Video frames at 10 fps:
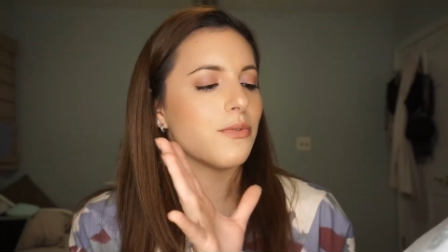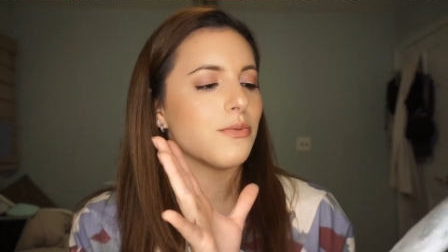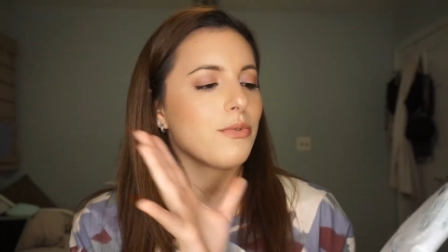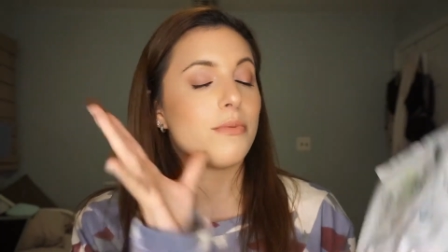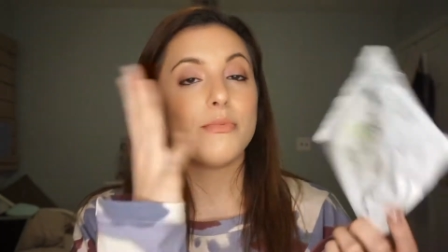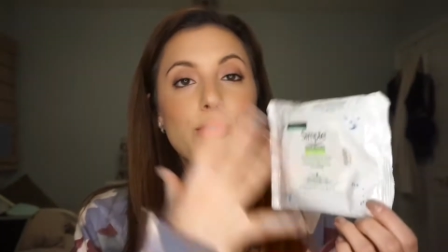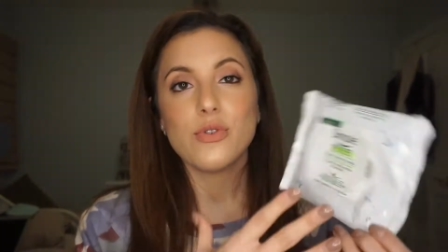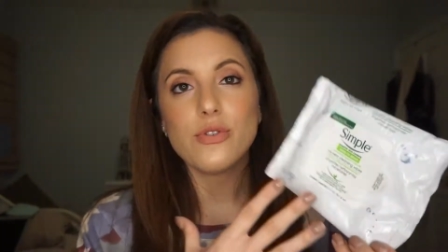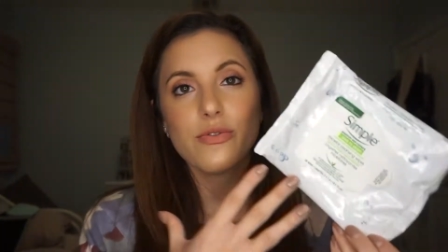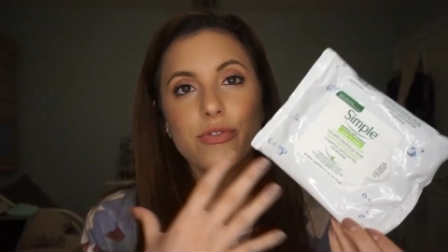
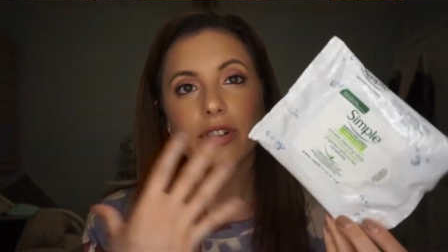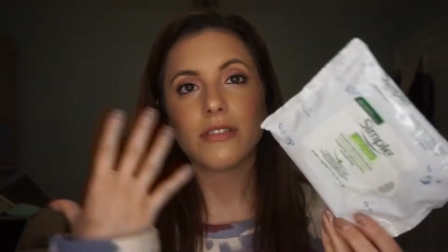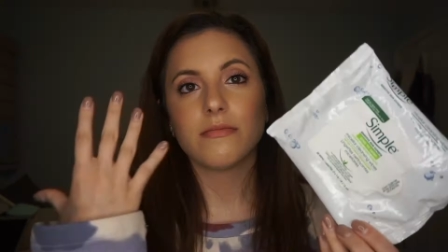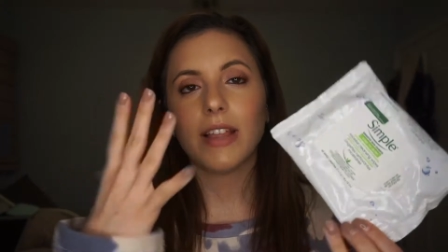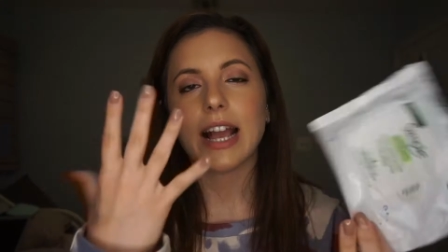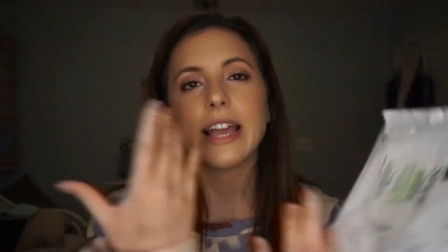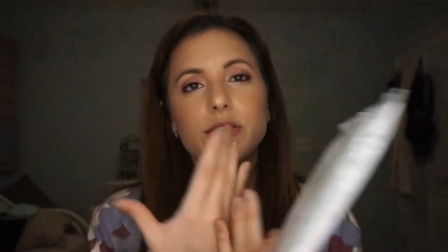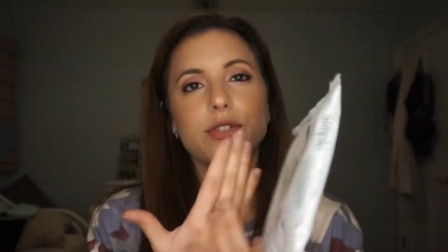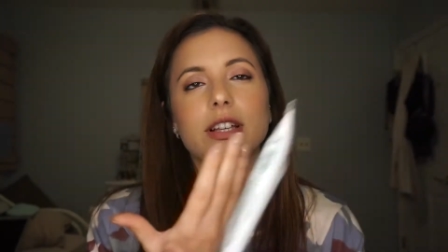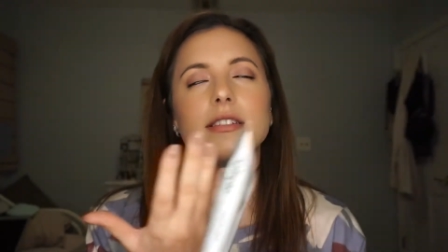remove like I
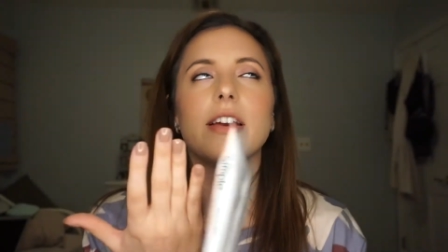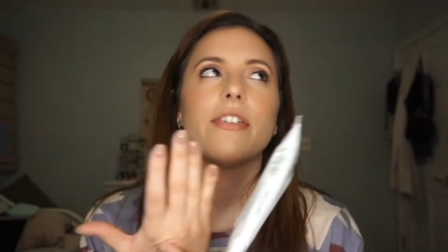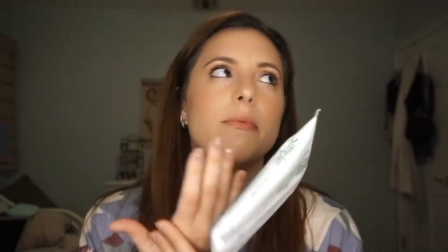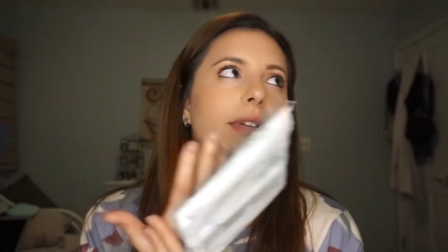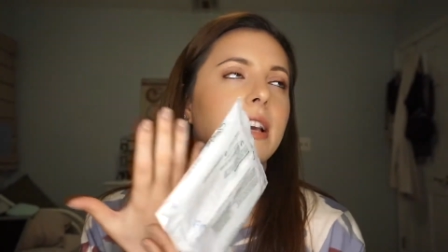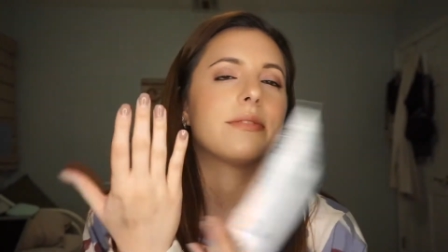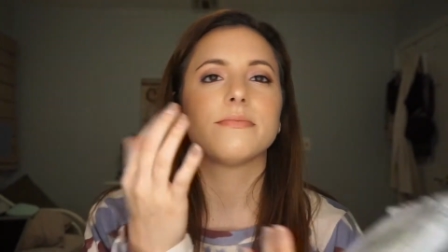use it if I'm like